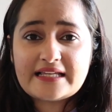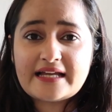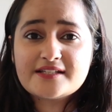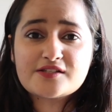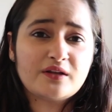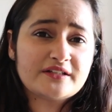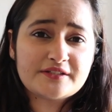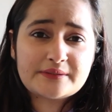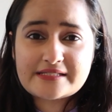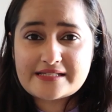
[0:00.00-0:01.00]
Like,
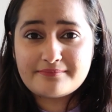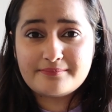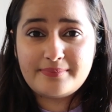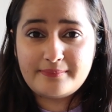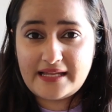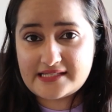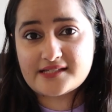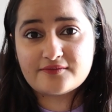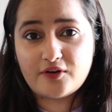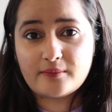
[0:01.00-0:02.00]
solitude is a
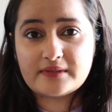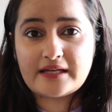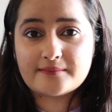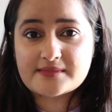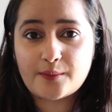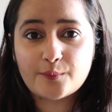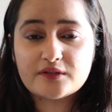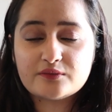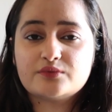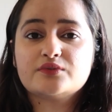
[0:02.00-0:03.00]
blessing for me, and
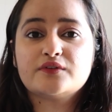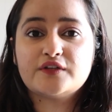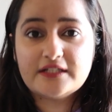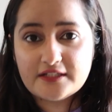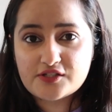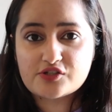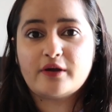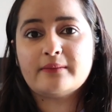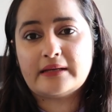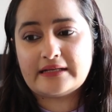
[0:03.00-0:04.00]
someone who really
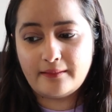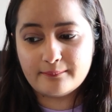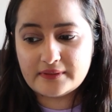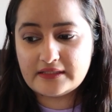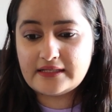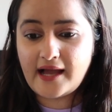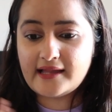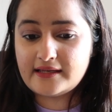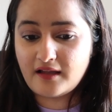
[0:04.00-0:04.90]
enjoy my company.